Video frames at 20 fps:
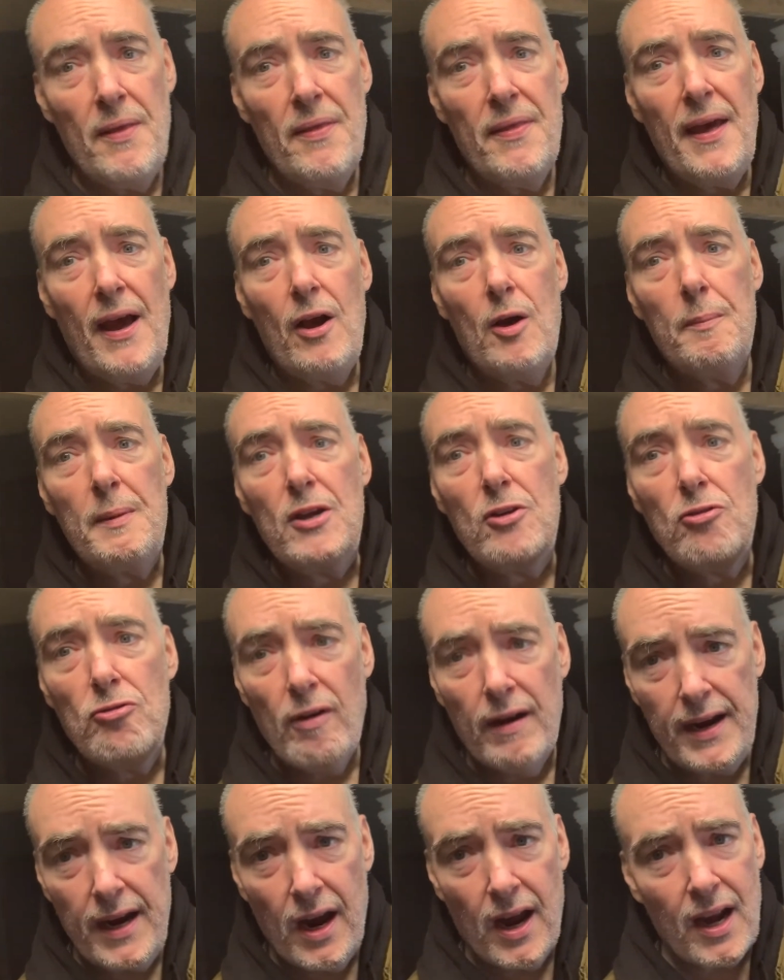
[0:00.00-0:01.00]
That'll be
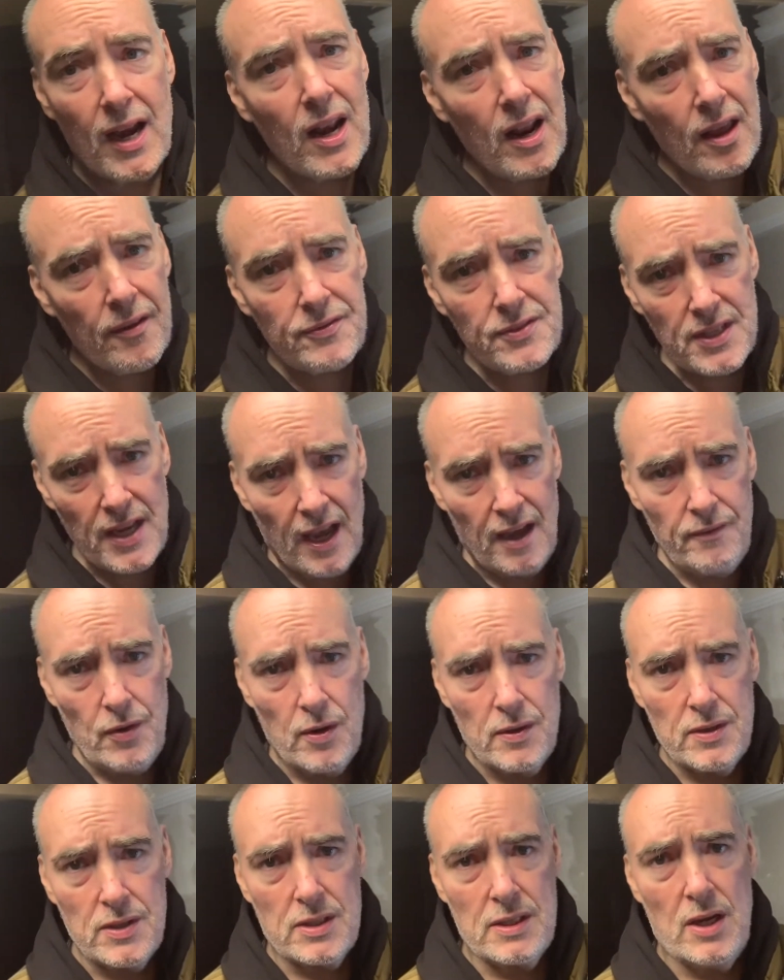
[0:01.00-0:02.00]
great. I'd love to have
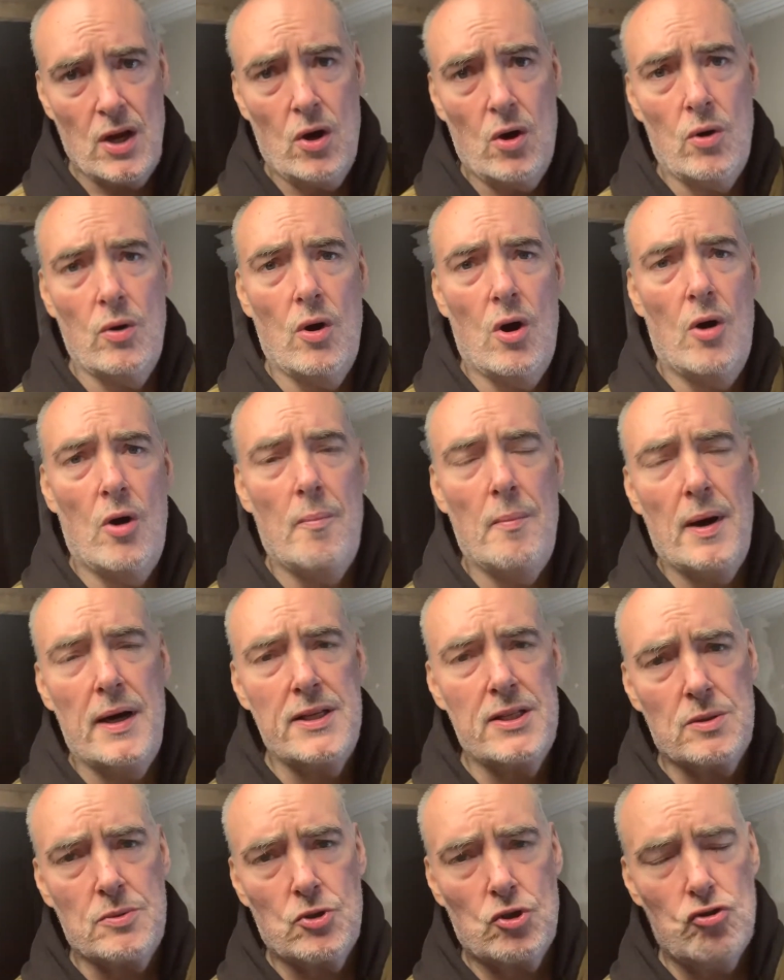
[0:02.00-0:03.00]
you on my
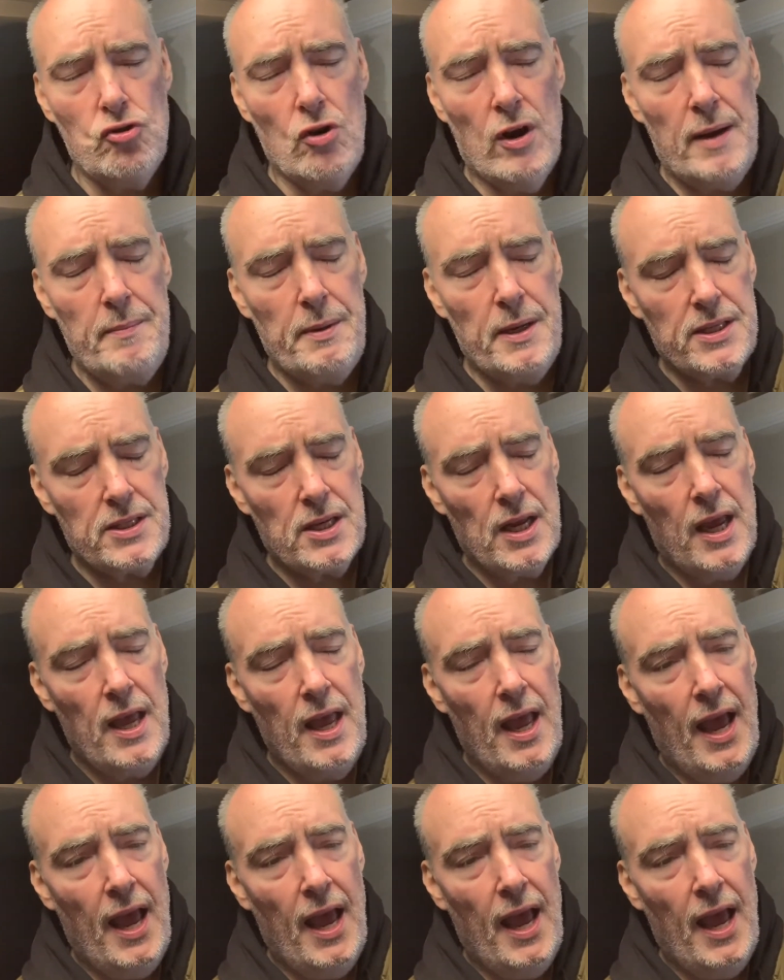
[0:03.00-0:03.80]
subscribe list.